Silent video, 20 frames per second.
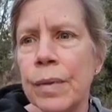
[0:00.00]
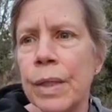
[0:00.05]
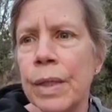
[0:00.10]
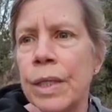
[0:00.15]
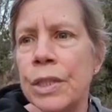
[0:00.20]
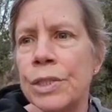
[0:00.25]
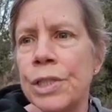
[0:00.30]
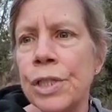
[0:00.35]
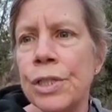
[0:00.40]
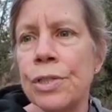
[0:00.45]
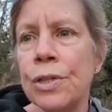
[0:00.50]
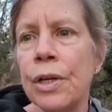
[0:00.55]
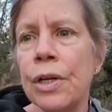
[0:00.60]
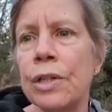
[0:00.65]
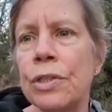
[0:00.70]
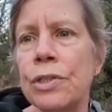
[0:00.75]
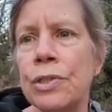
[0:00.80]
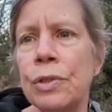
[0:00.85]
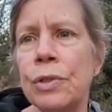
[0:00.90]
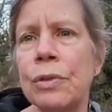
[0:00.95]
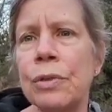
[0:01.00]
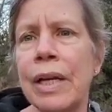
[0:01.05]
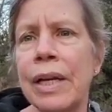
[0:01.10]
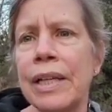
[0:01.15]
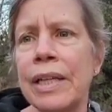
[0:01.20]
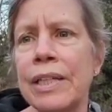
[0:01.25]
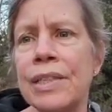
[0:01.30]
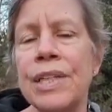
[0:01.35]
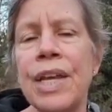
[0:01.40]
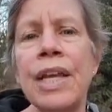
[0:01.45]
she's going to do
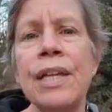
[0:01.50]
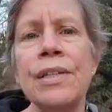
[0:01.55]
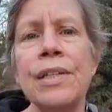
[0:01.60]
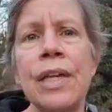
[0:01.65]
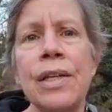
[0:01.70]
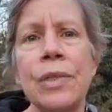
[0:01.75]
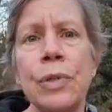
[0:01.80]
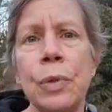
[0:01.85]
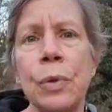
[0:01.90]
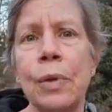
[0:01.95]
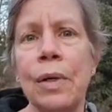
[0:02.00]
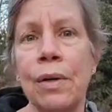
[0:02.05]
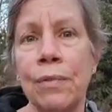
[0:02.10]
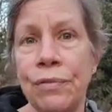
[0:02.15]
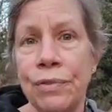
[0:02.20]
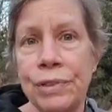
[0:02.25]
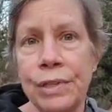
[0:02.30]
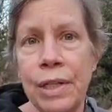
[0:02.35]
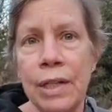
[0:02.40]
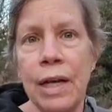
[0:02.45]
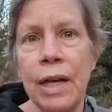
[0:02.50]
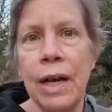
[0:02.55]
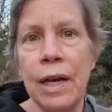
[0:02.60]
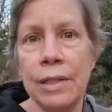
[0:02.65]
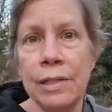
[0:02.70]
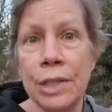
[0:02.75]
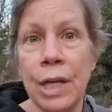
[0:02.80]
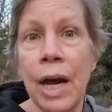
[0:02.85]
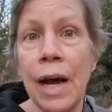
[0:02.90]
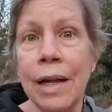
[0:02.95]
like a 10-day tour
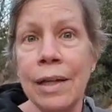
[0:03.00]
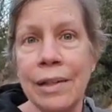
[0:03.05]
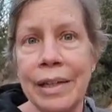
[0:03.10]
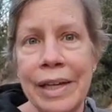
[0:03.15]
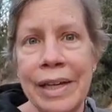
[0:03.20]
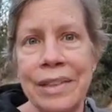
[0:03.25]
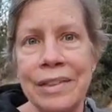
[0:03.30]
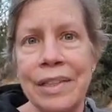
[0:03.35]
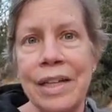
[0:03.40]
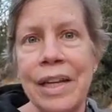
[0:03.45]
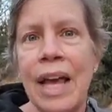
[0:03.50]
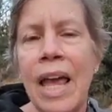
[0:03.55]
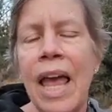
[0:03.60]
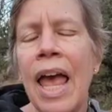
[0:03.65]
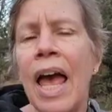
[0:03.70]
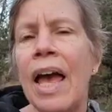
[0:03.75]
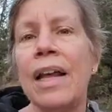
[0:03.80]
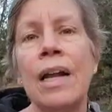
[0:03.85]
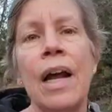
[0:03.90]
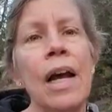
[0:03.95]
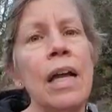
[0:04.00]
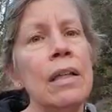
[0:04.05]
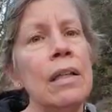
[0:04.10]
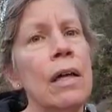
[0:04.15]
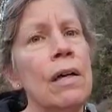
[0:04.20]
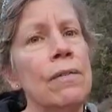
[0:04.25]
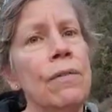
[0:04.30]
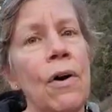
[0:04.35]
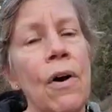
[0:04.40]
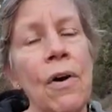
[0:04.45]
of Thailand. And I
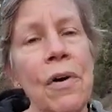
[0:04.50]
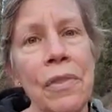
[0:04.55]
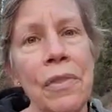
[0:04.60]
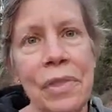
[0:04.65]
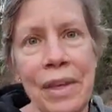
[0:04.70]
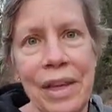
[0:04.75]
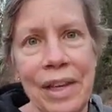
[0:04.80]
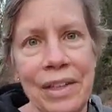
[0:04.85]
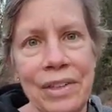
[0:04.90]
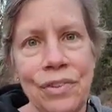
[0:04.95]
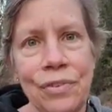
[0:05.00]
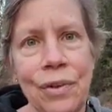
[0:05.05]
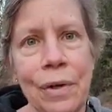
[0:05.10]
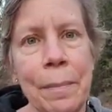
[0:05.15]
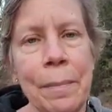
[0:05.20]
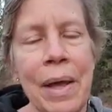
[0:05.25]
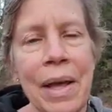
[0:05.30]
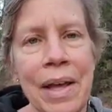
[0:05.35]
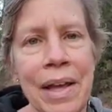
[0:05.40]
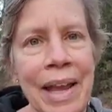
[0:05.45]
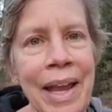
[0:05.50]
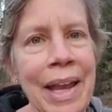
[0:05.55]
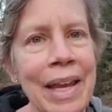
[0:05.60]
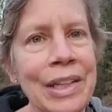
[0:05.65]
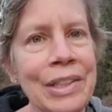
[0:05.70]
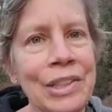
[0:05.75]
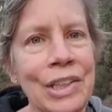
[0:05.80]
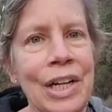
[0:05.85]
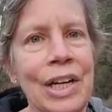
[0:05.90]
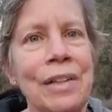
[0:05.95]
love all things from
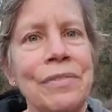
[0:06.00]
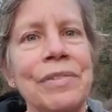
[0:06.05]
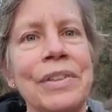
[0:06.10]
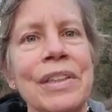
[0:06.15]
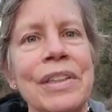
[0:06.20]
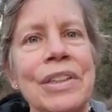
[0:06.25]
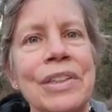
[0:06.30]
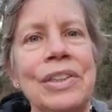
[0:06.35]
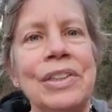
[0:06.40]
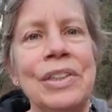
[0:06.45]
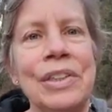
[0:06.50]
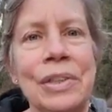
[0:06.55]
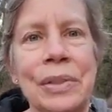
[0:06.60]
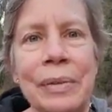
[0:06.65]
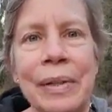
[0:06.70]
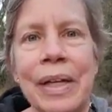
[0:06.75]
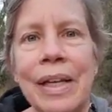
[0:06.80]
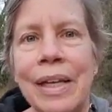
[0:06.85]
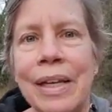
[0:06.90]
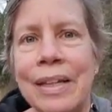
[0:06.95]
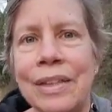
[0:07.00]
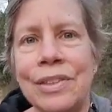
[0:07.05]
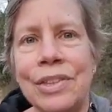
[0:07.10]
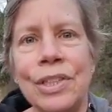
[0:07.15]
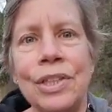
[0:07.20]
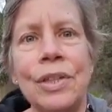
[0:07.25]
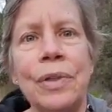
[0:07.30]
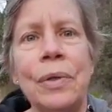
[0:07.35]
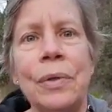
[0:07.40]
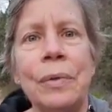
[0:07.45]
Asia. I really do. It's
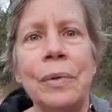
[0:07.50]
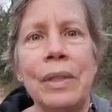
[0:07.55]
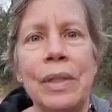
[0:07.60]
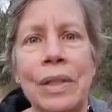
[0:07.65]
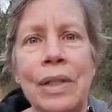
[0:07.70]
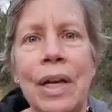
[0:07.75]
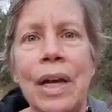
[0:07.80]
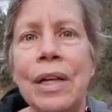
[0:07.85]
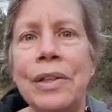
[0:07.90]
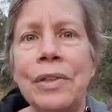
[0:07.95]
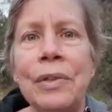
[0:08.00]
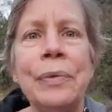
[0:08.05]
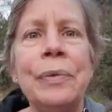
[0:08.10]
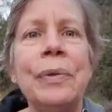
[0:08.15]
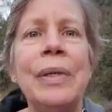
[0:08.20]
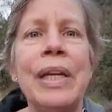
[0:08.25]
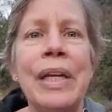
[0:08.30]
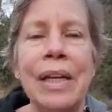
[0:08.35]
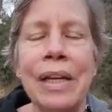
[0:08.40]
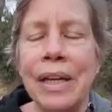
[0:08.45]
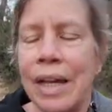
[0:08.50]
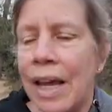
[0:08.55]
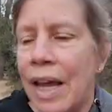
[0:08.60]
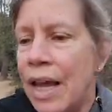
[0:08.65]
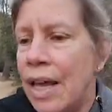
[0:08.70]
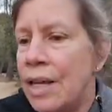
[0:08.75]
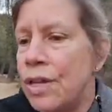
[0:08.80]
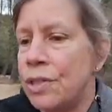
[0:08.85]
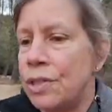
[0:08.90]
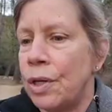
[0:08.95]
so unique.
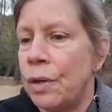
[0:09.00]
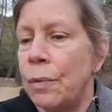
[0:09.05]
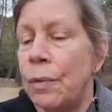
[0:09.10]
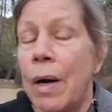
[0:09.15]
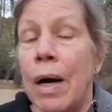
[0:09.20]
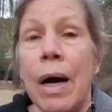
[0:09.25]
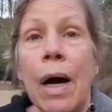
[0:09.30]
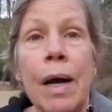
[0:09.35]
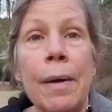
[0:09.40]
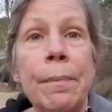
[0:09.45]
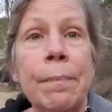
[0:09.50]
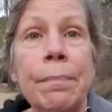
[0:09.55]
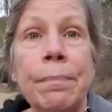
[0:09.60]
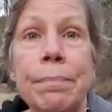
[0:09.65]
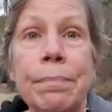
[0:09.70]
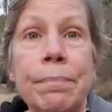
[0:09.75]
So I'm